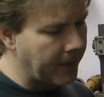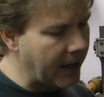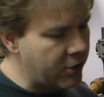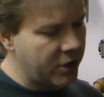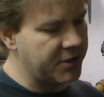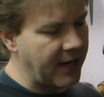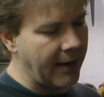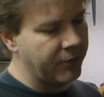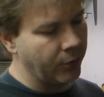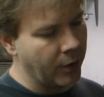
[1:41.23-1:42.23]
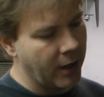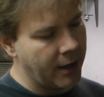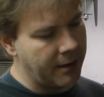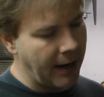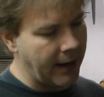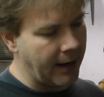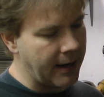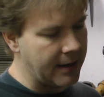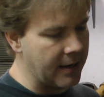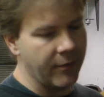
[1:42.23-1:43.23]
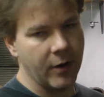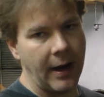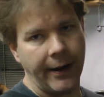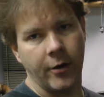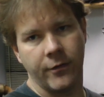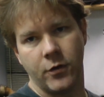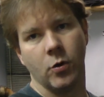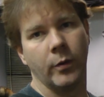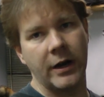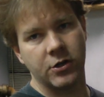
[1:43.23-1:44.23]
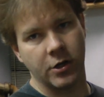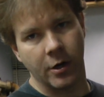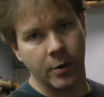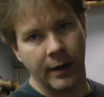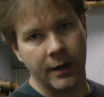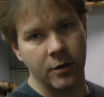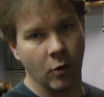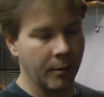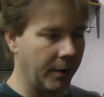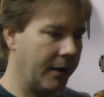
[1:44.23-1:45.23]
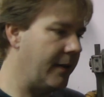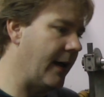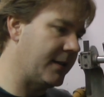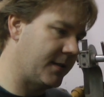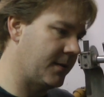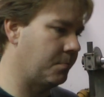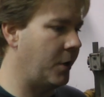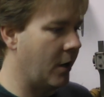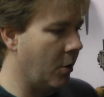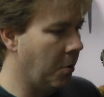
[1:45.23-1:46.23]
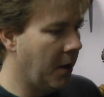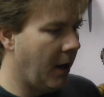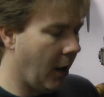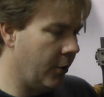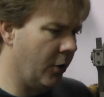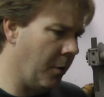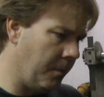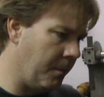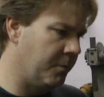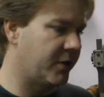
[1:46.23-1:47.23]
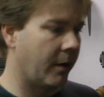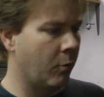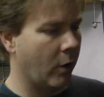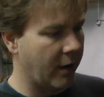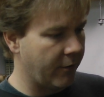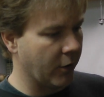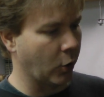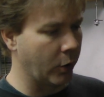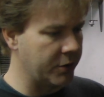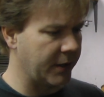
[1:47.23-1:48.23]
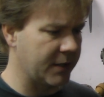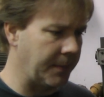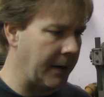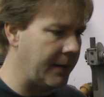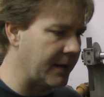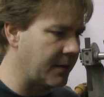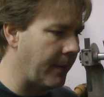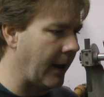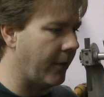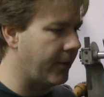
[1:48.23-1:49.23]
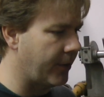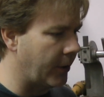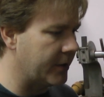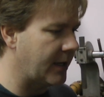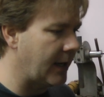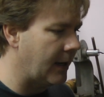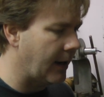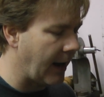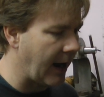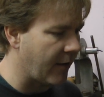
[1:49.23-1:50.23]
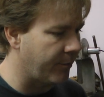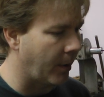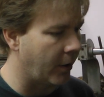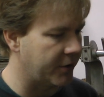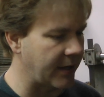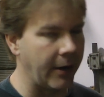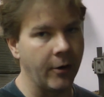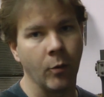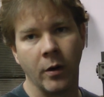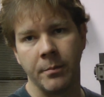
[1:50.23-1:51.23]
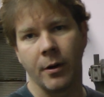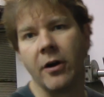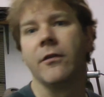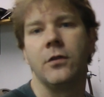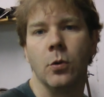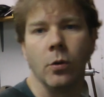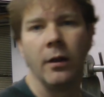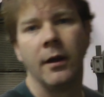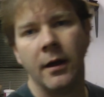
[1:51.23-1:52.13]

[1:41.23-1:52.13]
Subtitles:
Engines have to run at a given air to fuel ratio, and normally that's under somewhat of a cruising speed. That's about 13.5 parts air to 1 part fuel.